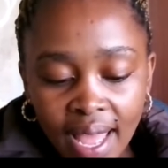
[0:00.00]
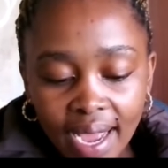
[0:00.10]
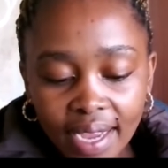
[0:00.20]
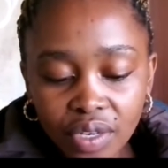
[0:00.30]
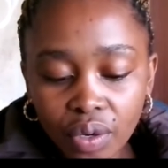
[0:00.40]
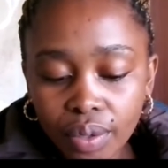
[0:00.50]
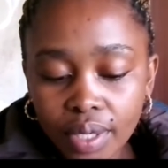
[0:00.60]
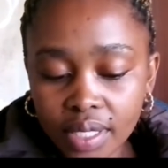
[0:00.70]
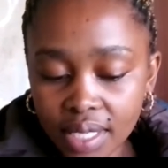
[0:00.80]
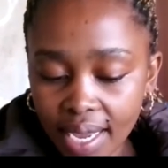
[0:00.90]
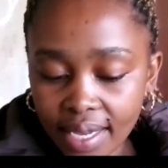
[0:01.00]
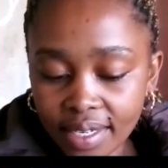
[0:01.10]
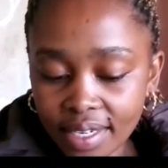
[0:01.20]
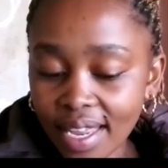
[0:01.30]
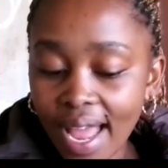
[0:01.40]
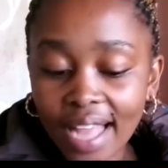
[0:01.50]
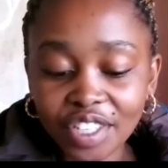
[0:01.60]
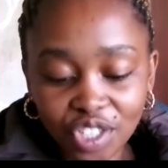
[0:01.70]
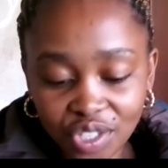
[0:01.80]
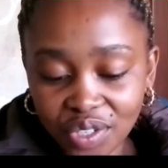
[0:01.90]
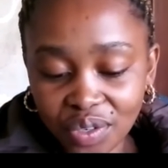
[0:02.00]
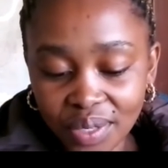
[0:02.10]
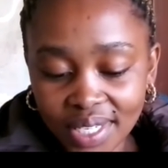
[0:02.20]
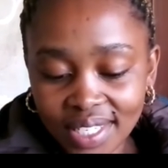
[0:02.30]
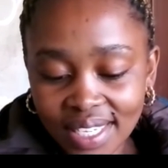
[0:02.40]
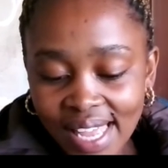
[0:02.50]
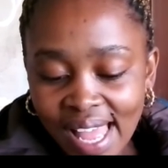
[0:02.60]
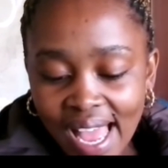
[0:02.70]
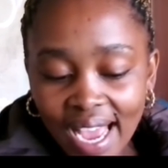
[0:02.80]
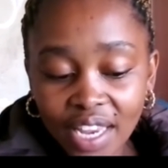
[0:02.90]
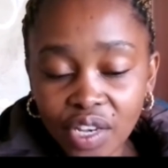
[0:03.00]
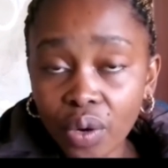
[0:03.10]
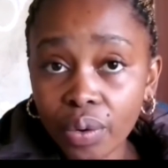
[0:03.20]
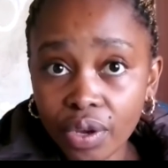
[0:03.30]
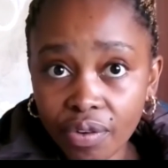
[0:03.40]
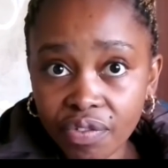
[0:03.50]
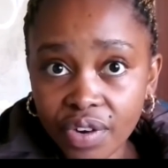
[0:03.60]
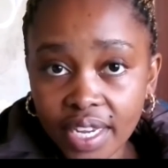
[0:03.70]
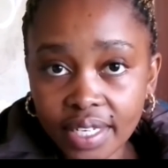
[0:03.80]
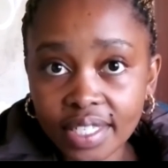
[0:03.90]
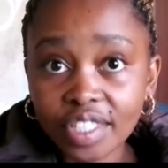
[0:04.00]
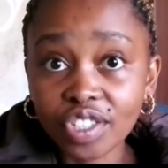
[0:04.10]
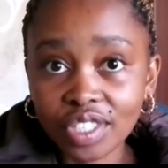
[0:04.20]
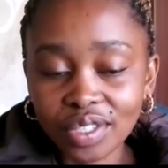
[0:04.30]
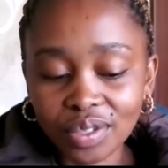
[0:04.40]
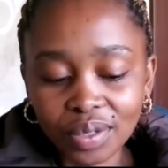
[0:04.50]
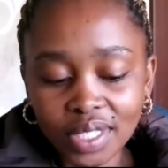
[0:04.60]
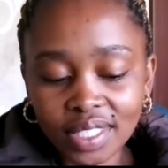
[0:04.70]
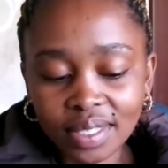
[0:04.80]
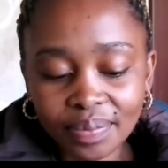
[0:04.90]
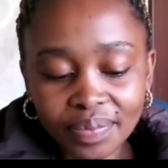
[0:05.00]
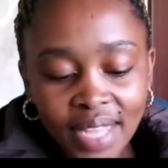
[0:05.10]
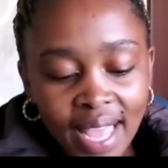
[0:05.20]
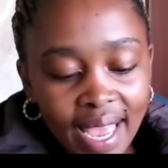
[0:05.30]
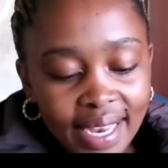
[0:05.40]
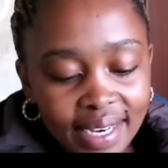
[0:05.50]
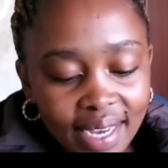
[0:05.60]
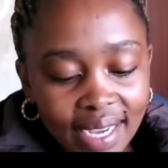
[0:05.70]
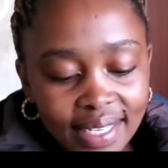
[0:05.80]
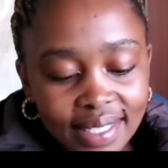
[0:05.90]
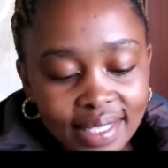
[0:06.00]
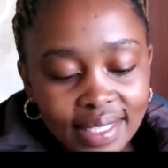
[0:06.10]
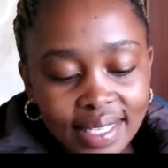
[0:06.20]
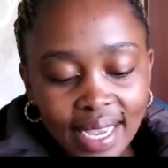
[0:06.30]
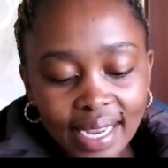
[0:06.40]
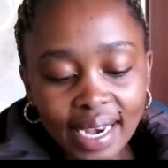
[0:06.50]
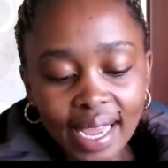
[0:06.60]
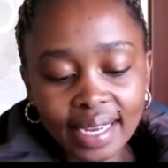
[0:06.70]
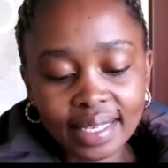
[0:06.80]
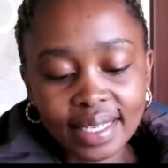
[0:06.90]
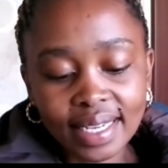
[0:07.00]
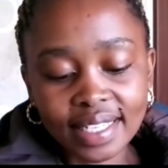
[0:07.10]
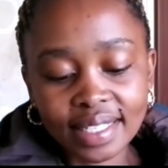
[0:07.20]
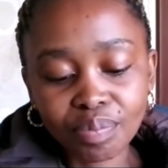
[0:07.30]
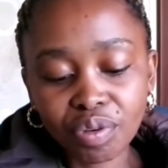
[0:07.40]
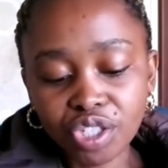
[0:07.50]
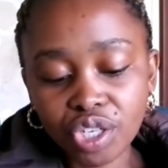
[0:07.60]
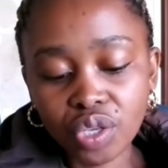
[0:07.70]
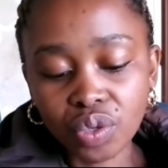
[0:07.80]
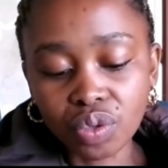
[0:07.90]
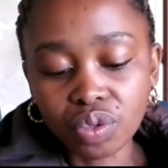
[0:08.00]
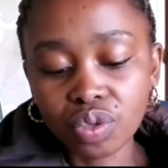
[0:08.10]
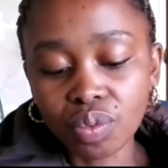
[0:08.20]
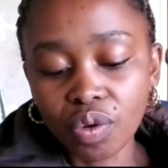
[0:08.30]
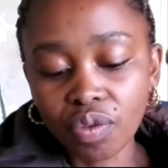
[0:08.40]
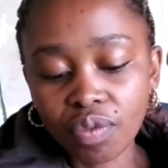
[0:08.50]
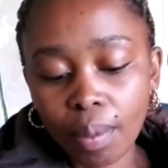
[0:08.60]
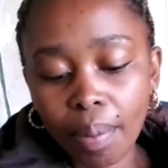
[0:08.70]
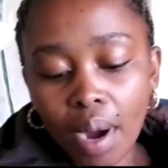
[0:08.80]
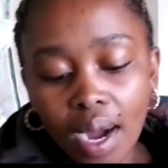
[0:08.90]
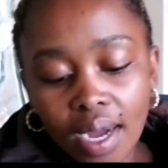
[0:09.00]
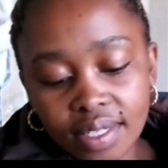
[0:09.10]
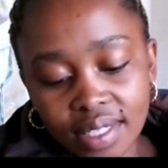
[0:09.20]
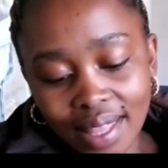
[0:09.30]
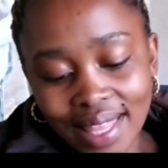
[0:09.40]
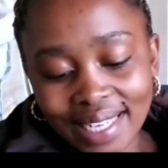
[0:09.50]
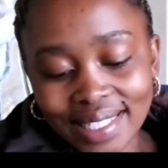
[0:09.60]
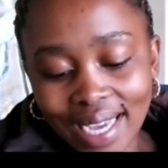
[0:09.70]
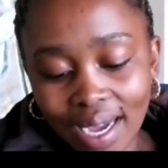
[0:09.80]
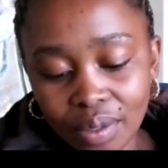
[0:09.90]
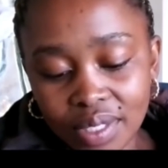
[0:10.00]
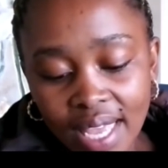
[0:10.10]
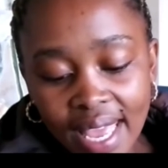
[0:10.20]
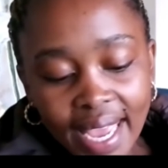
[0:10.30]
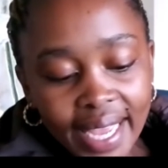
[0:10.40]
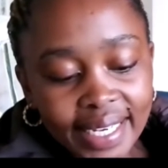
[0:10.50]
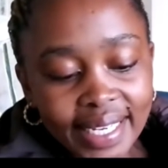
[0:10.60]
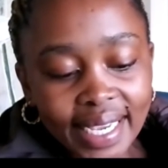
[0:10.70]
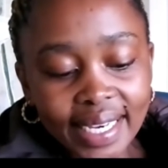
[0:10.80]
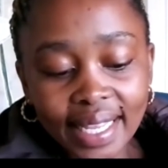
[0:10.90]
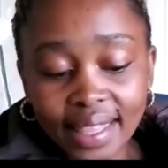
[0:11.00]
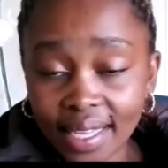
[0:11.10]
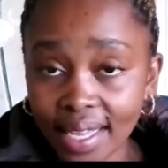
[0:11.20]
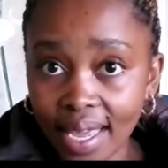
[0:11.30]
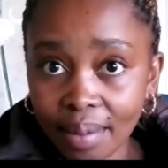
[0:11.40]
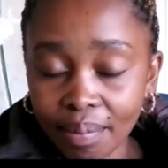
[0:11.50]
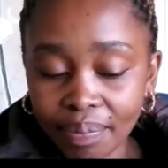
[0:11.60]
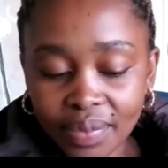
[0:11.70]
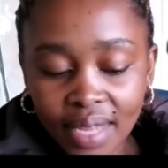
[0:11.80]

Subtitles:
I know you're tired, just do it. I know you're afraid, just do it. Nike's tagline is pushing you to move past that doubt and get in the game.